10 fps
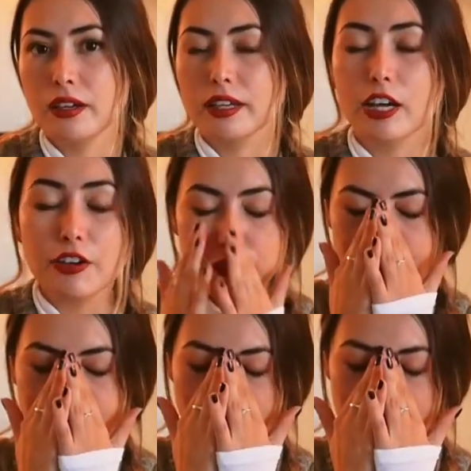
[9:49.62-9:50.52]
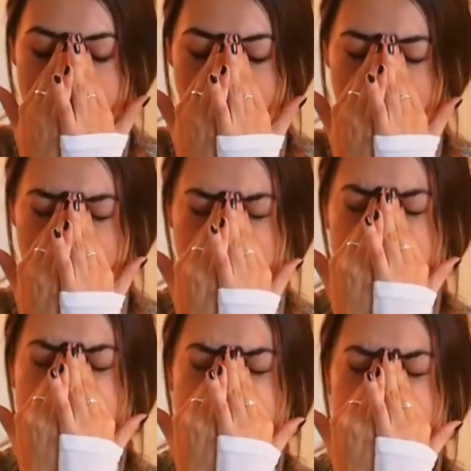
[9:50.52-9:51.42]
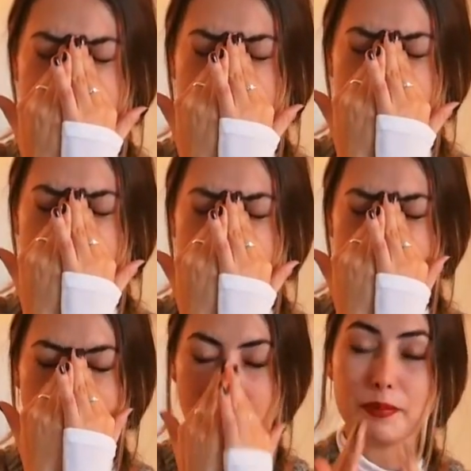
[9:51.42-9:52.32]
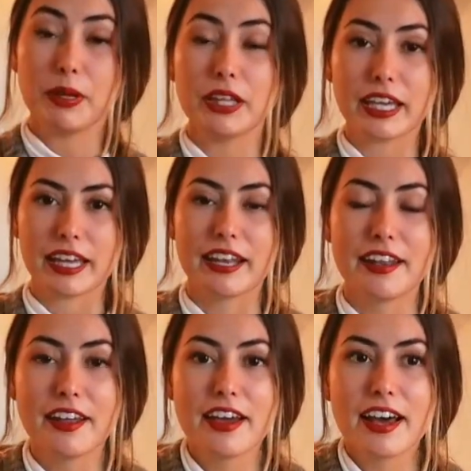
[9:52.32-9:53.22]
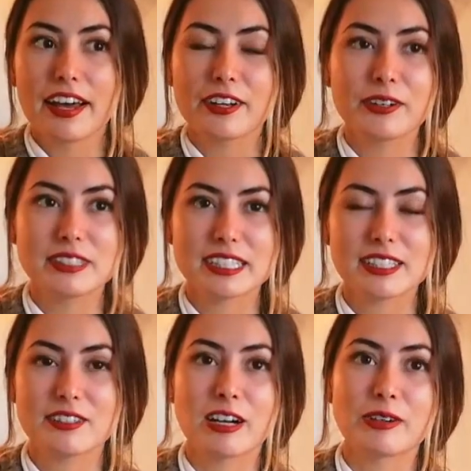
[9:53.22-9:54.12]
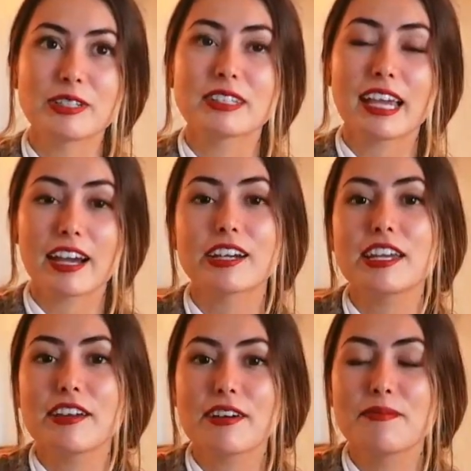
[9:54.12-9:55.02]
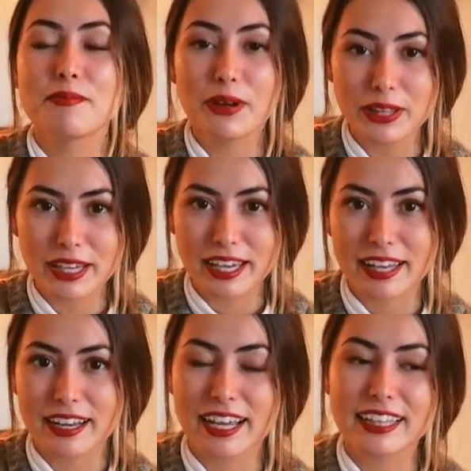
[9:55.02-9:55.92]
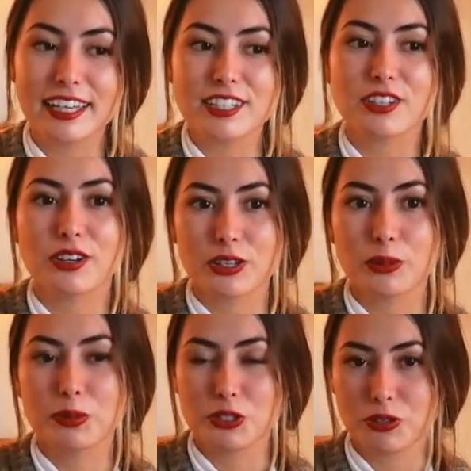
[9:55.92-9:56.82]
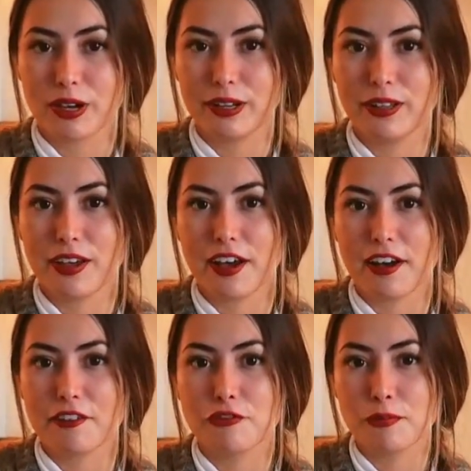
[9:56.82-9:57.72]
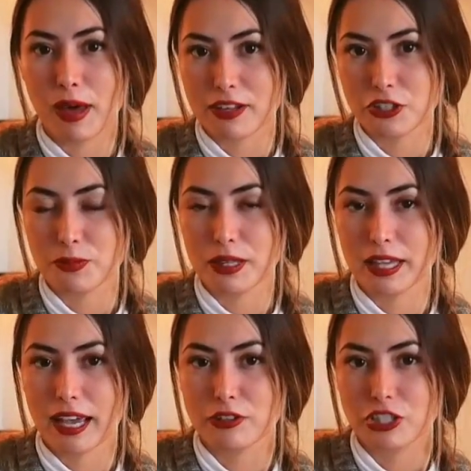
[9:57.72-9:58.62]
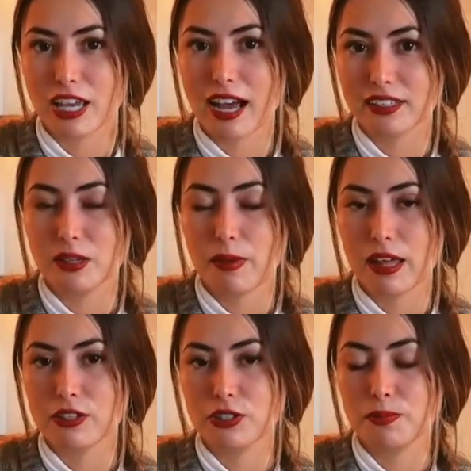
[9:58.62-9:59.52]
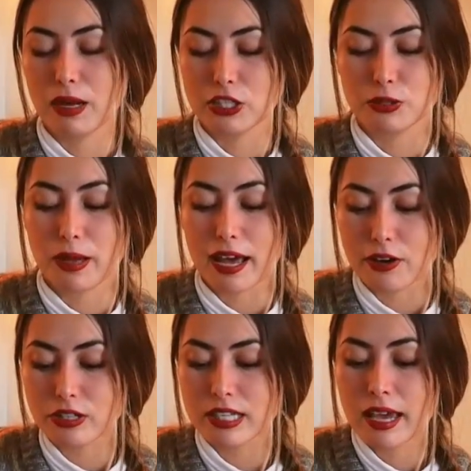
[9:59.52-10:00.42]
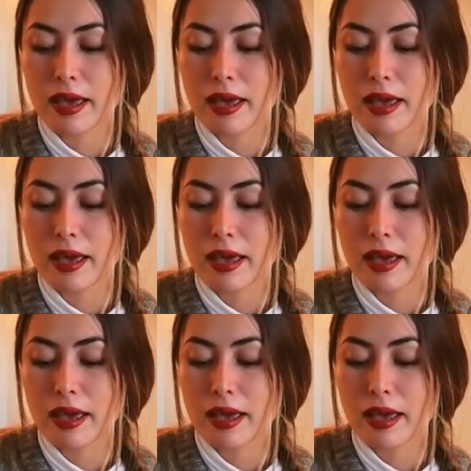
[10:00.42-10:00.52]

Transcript: Carrie Fisher. Oh my god, her name is not Carrie Fisher. Carrie Mulligan. I don't know, I was thinking Star Wars. Carrie Mulligan. I liked her portrayal of Bathsheba, like how she acted Bathsheba out.